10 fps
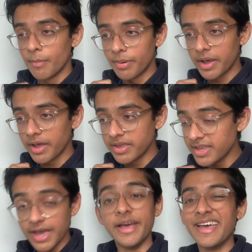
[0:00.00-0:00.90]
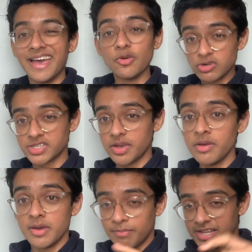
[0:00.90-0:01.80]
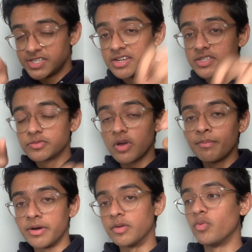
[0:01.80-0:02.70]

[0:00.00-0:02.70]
But yeah, and also please hit the subscribe button.